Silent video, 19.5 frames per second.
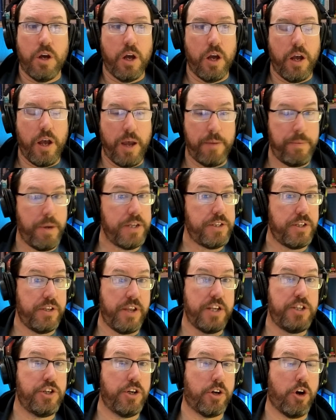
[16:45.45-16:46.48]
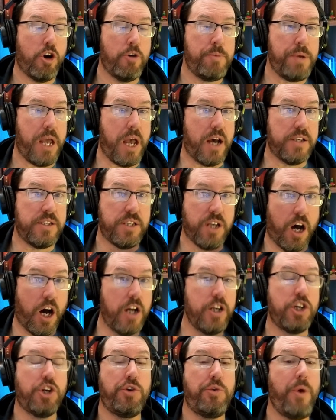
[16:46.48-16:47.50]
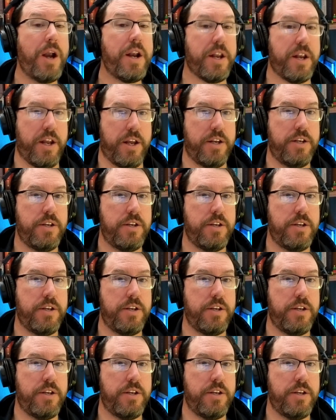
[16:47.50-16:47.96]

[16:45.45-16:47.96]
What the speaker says: And basically they took OBS uncredited